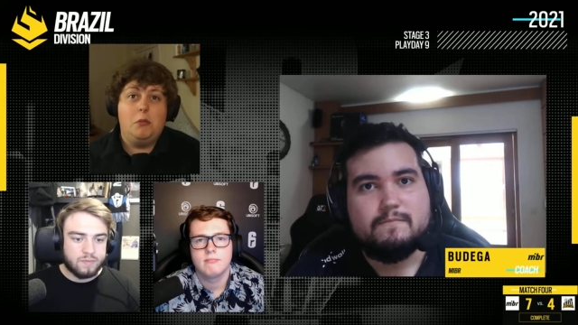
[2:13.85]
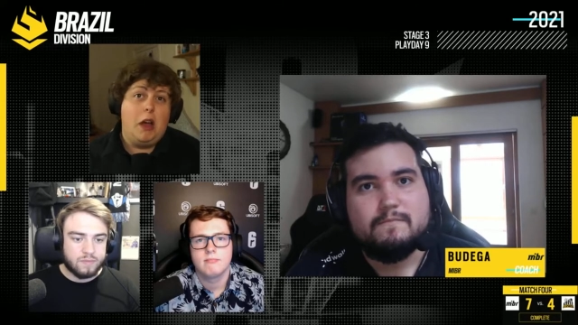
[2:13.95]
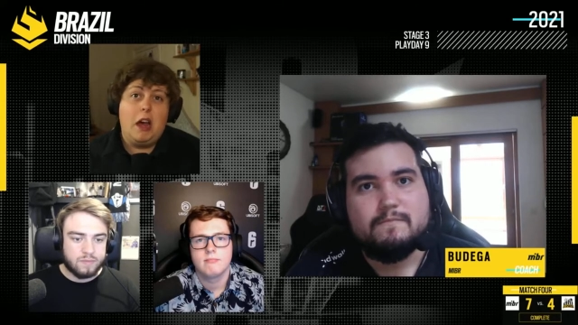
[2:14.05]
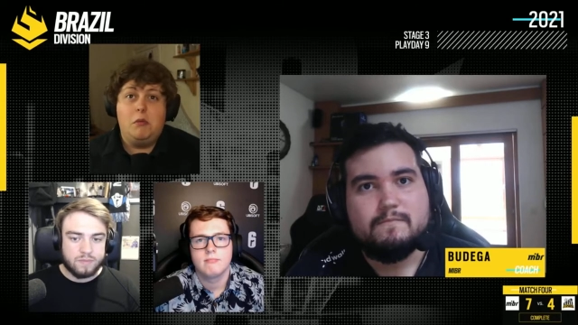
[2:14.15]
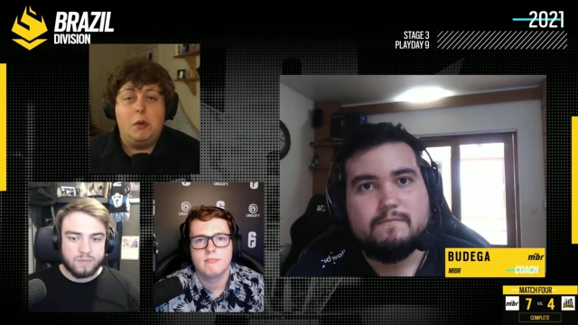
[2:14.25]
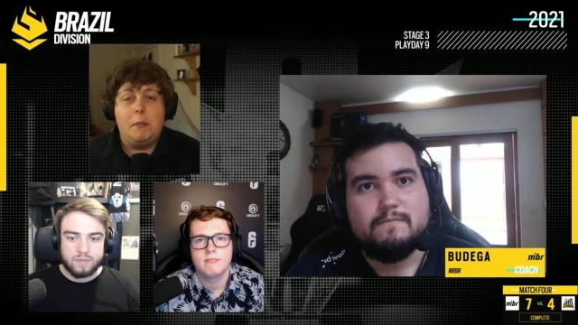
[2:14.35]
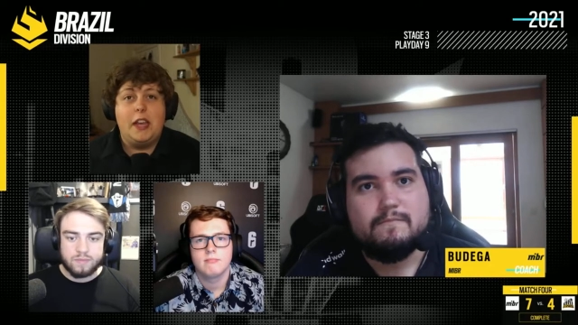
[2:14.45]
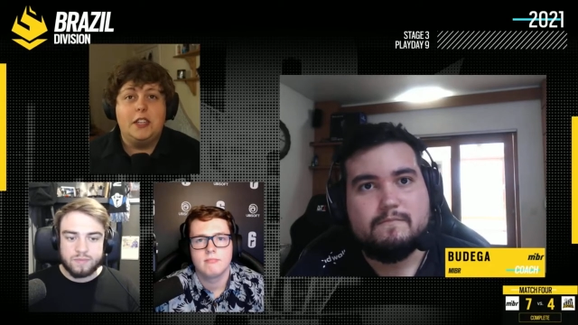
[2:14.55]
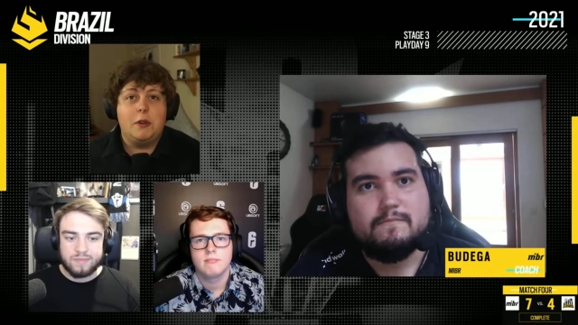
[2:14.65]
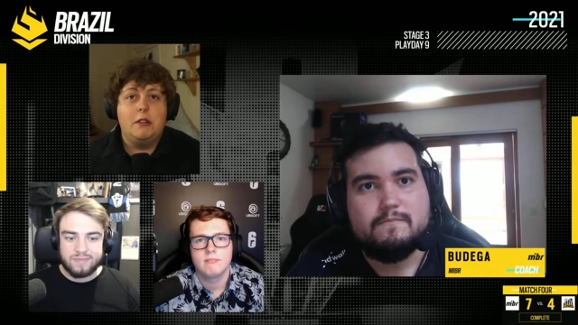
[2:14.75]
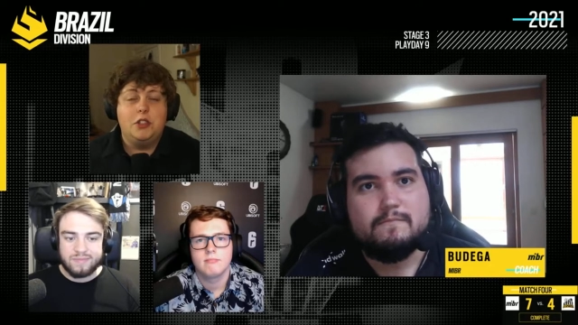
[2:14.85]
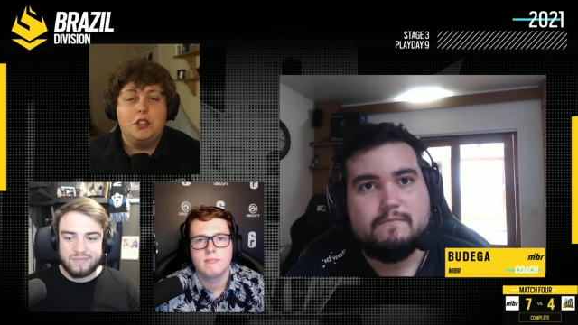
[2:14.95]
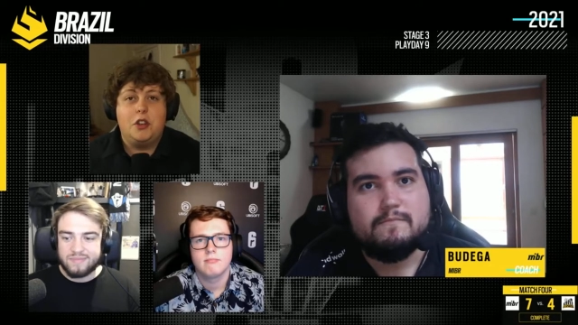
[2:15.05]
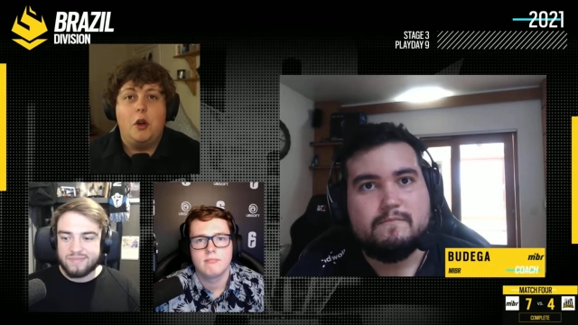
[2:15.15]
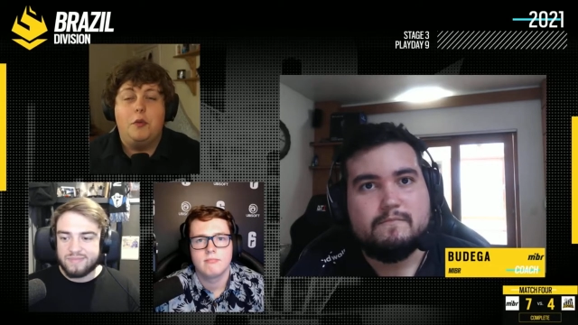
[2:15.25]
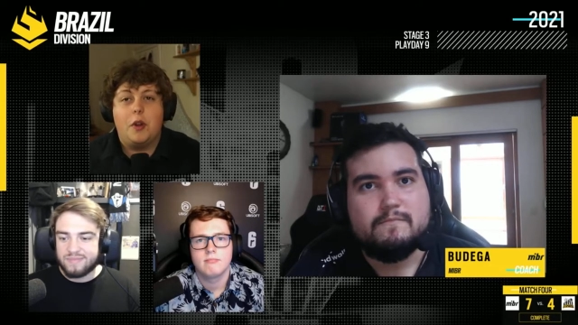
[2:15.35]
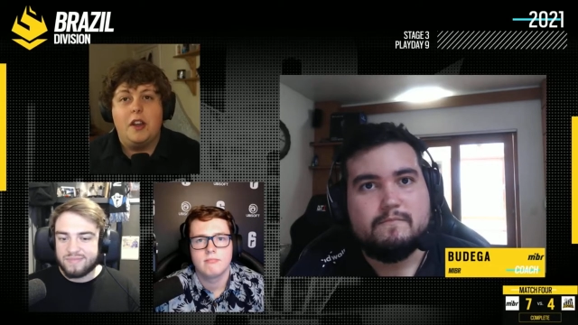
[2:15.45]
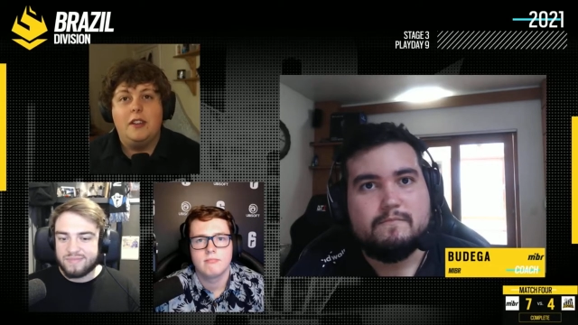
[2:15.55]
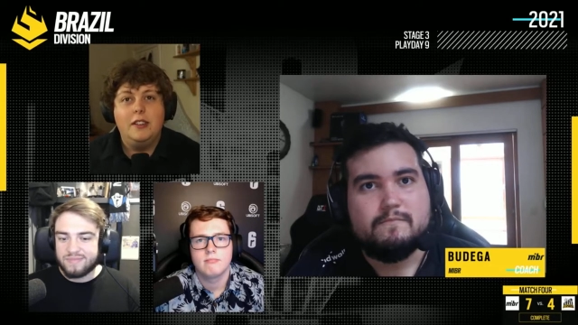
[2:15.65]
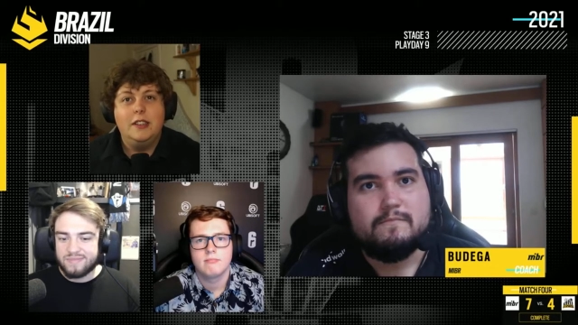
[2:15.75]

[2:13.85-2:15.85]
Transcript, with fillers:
Speaker 1: well, we may as well just go for it?